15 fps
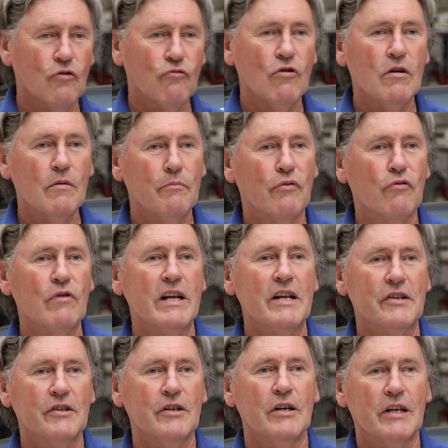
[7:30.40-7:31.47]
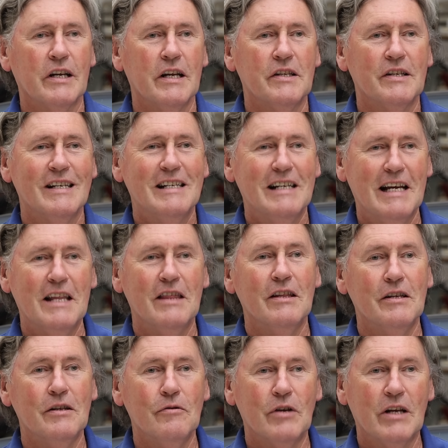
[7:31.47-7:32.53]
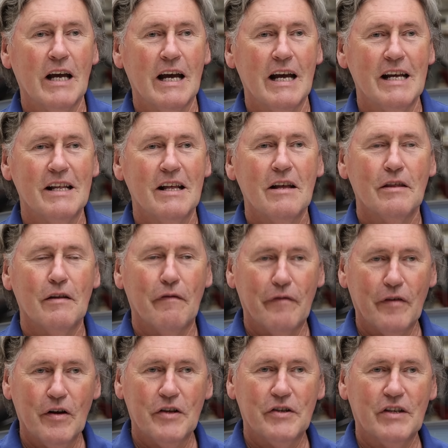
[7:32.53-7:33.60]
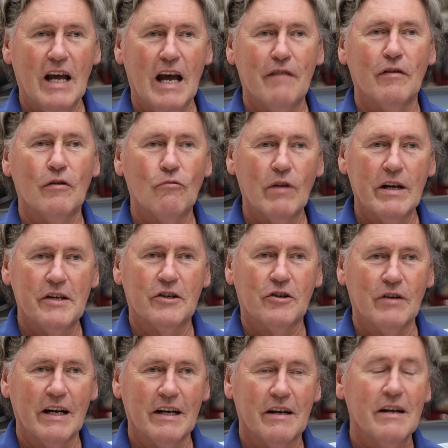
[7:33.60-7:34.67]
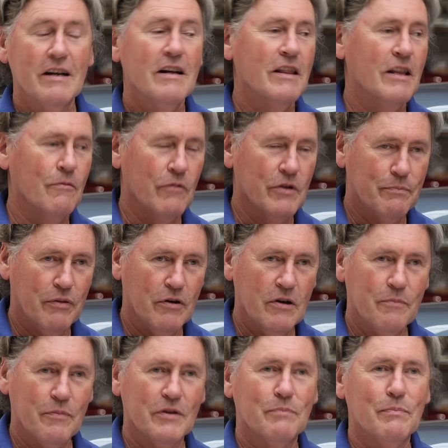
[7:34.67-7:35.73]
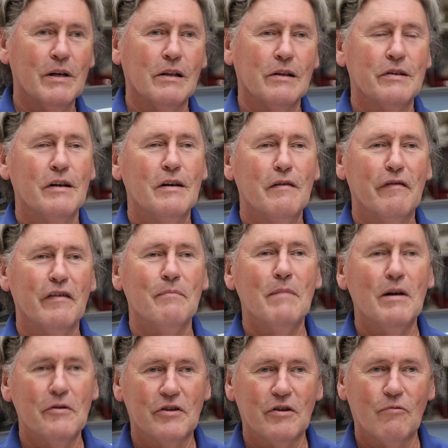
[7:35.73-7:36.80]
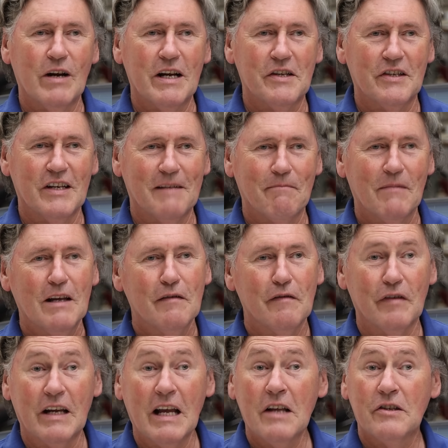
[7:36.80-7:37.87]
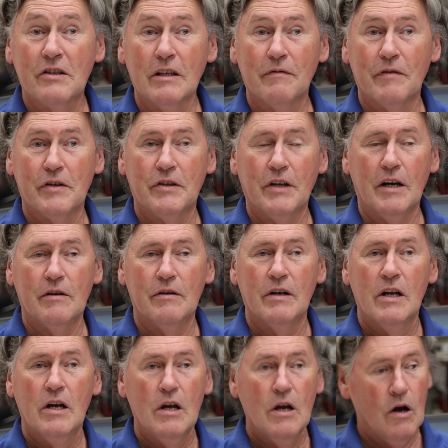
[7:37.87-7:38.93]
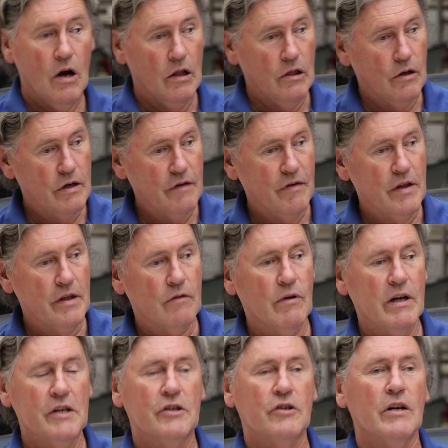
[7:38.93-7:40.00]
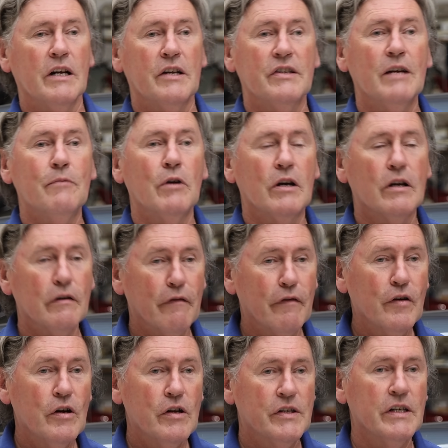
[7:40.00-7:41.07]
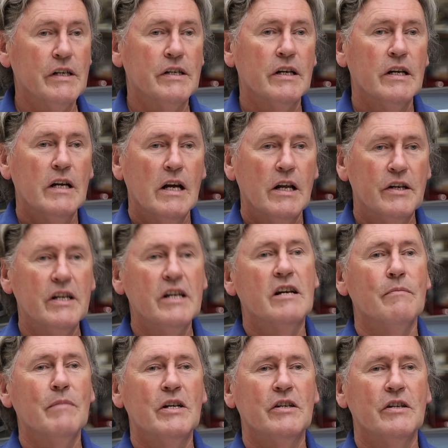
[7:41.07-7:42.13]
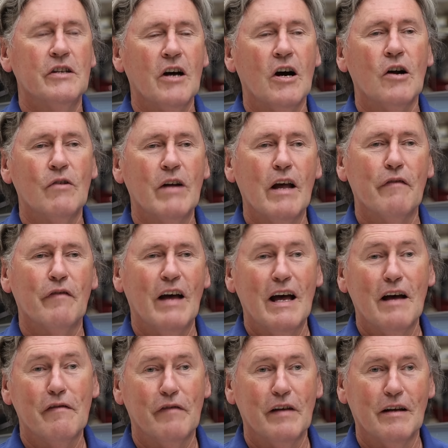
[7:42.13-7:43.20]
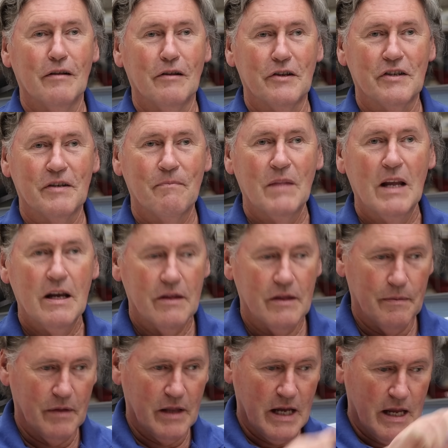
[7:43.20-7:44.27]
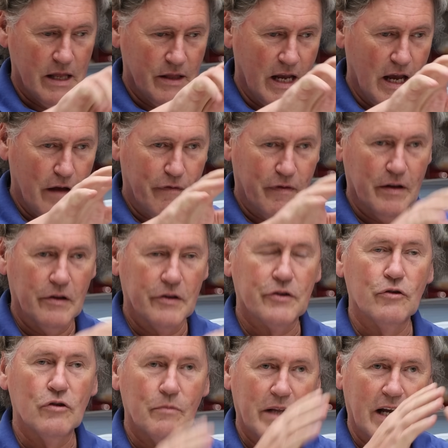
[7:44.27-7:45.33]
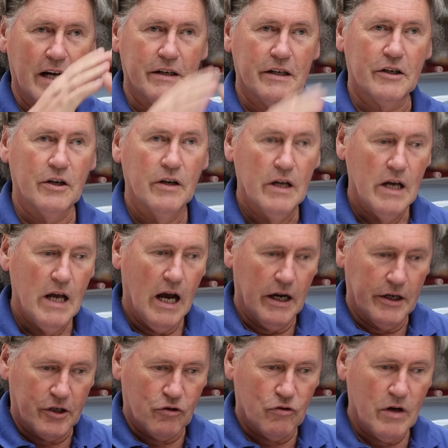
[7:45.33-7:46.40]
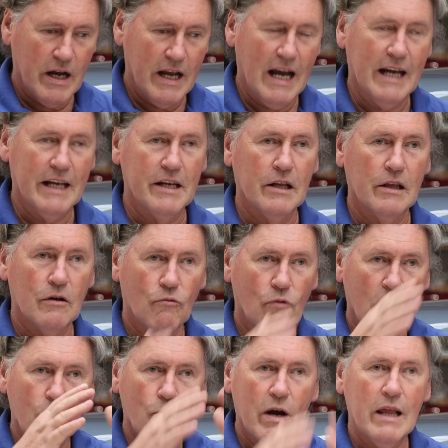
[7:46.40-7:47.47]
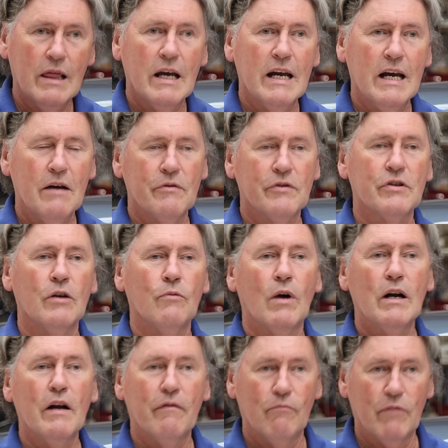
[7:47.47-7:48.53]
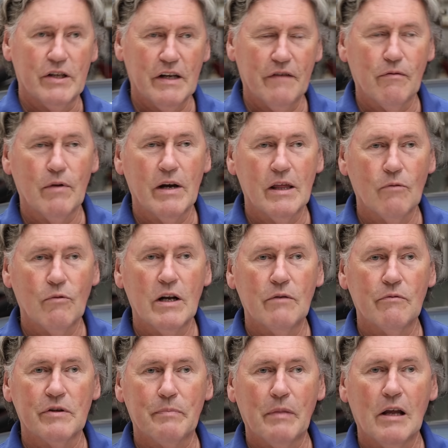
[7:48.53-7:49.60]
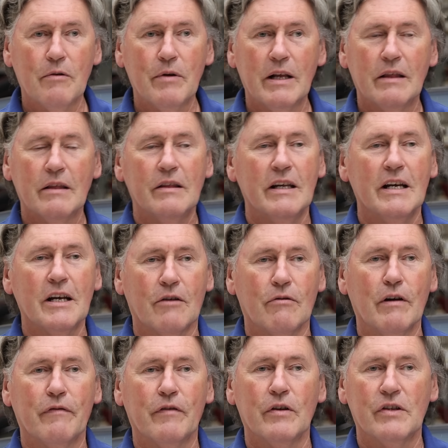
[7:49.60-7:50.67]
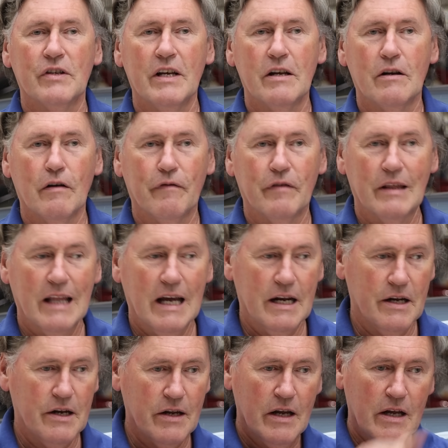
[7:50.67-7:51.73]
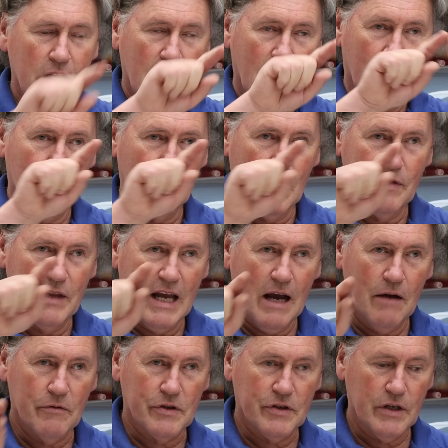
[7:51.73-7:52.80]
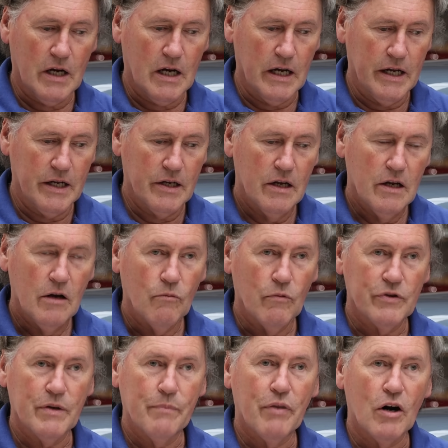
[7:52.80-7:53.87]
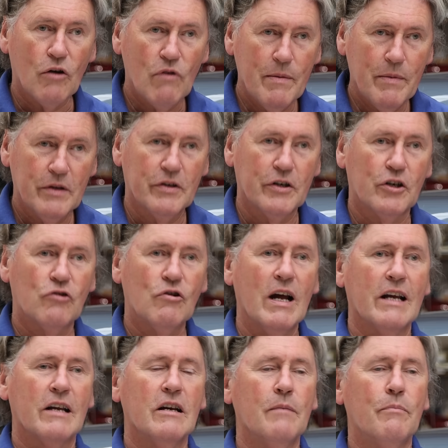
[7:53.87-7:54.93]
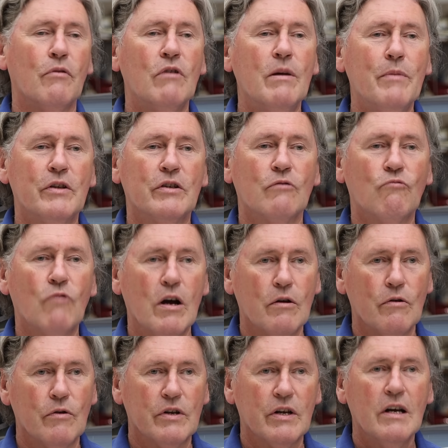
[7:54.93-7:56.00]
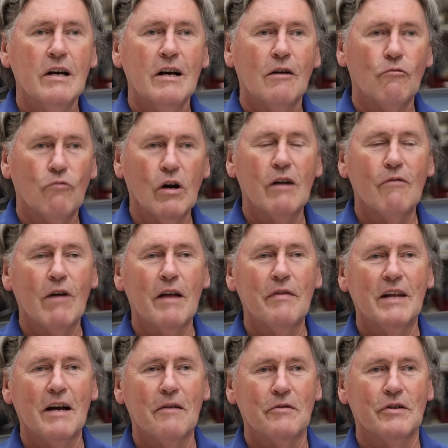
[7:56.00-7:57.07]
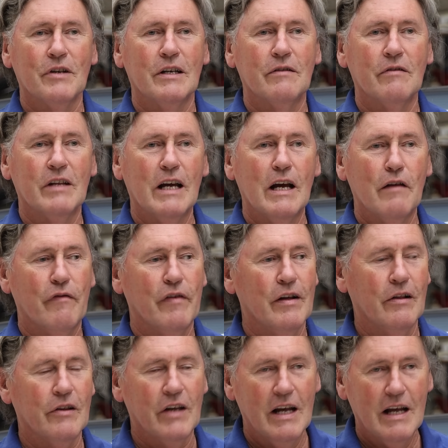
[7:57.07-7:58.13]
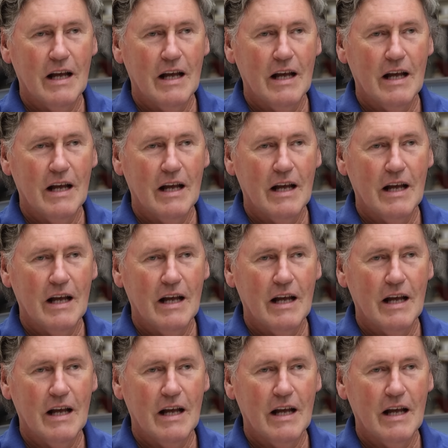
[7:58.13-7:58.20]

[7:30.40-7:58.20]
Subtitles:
Grand Prix circuit in the UK, the first ever racetrack that was purpose-built for motor racing. Forget Silverstone. A lot of other racetracks, they were converted, decommissioned RAF airfields. The airfields normally had a triangular runway layout, so whichever way the wind was blowing, the aircraft could take off and land. And around the outside was a perimeter track, a perimeter road, right round the outside of the airfield.